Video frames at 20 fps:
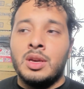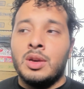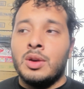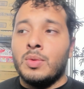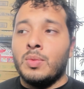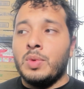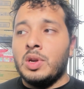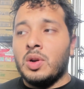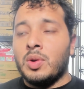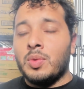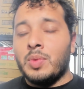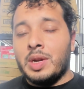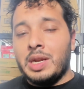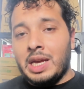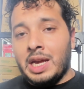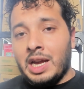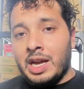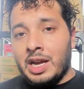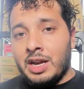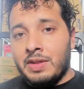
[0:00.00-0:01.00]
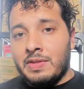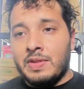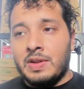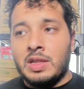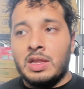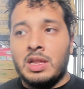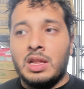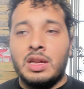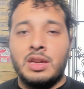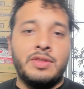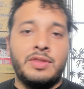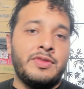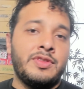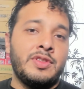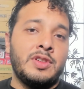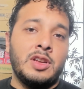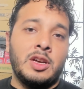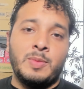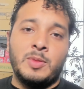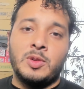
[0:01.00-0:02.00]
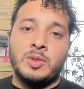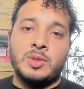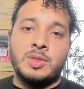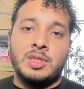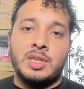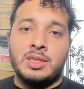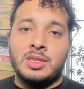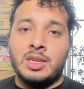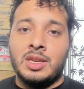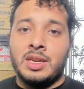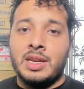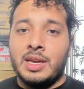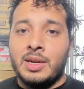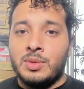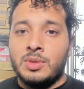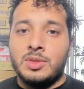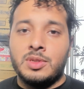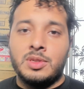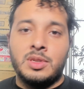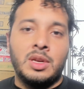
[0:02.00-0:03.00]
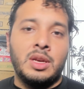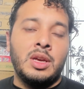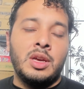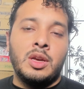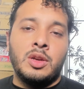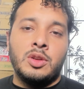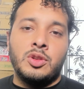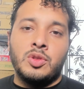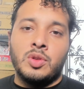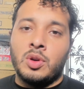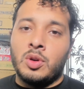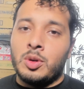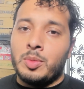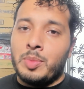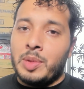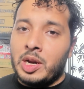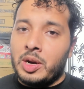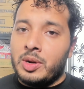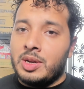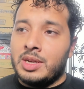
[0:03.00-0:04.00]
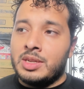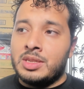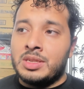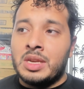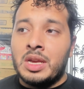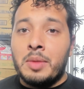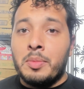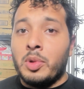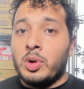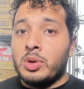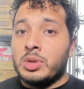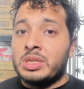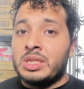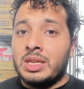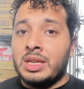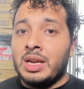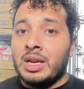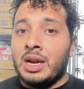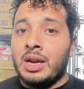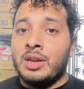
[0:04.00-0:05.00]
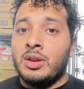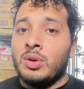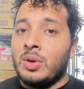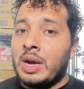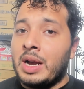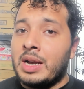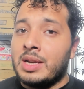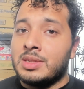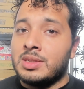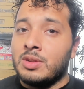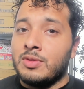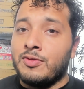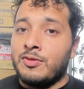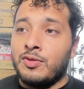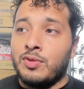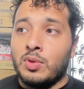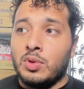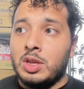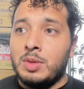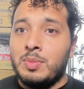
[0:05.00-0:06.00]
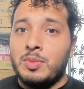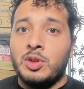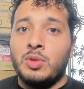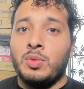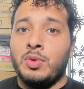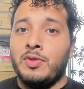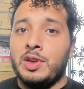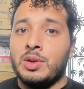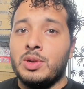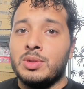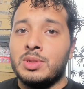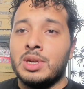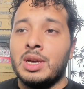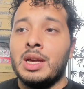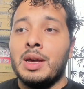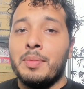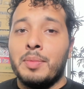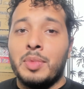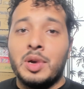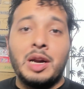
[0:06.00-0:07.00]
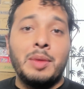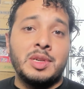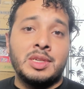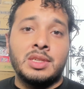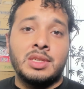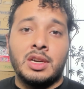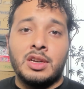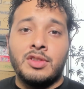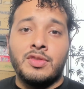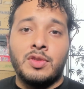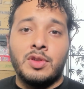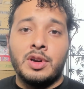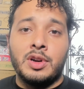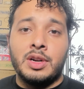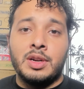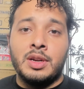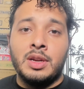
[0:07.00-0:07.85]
We already have a lot of phenomenal sets announced. If you're going to Paradise, personally, I know hasn't fully been revealed, but I'm excited for it.